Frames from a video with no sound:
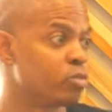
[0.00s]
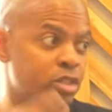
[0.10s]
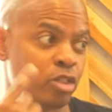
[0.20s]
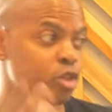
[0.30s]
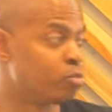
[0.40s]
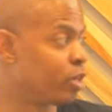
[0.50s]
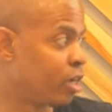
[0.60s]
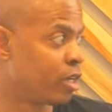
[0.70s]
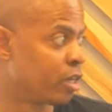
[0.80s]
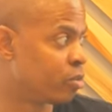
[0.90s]
we're still speaking
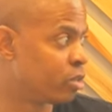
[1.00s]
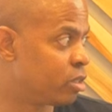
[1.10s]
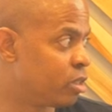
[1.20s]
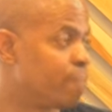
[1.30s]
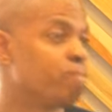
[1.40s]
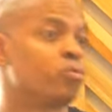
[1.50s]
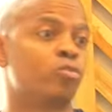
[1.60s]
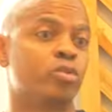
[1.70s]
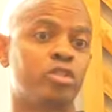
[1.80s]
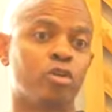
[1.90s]
our language,
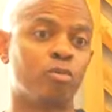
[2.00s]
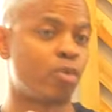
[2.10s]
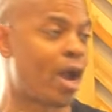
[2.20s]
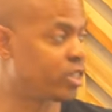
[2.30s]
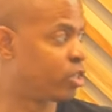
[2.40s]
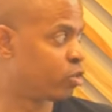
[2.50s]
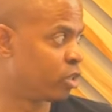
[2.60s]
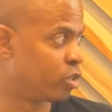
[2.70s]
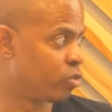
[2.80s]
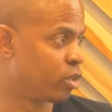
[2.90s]
we're still practicing
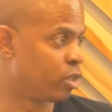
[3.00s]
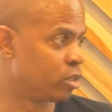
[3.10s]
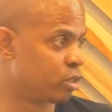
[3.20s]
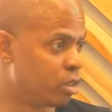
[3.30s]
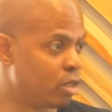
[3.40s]
traditional religion.